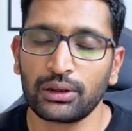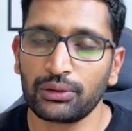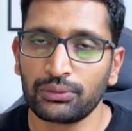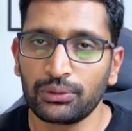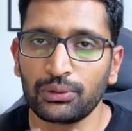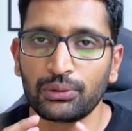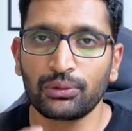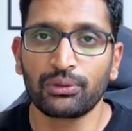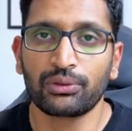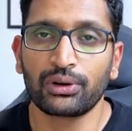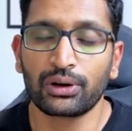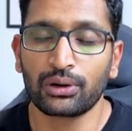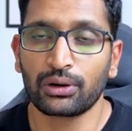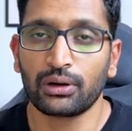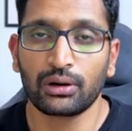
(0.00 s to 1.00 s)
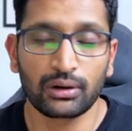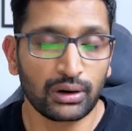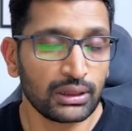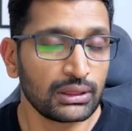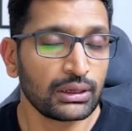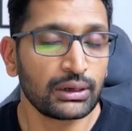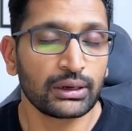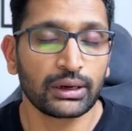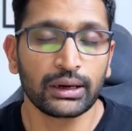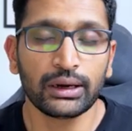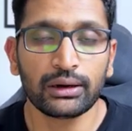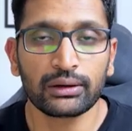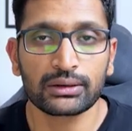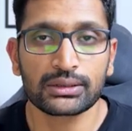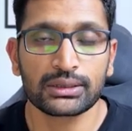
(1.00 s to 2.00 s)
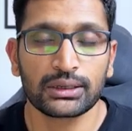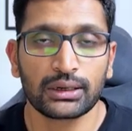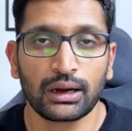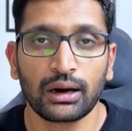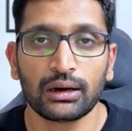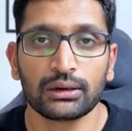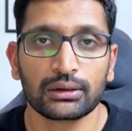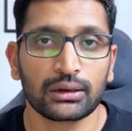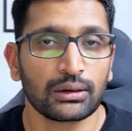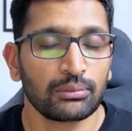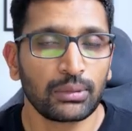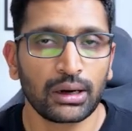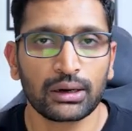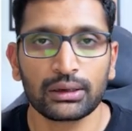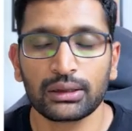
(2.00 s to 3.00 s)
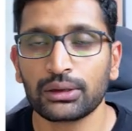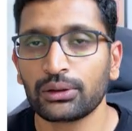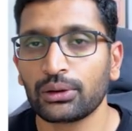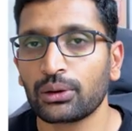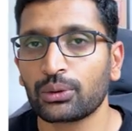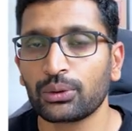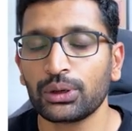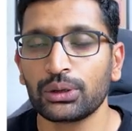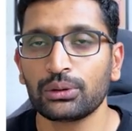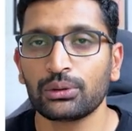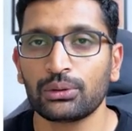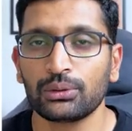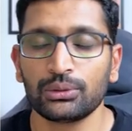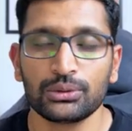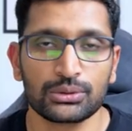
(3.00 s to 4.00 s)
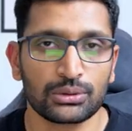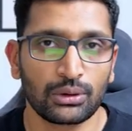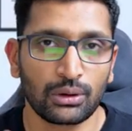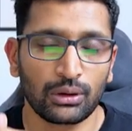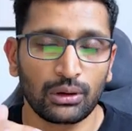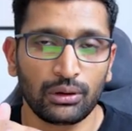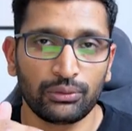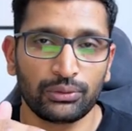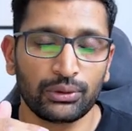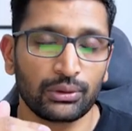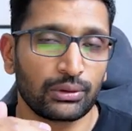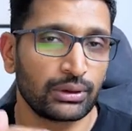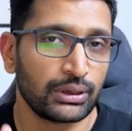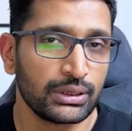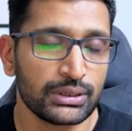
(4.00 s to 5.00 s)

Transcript: If you run the git reset hard command, then you're going to lose all of your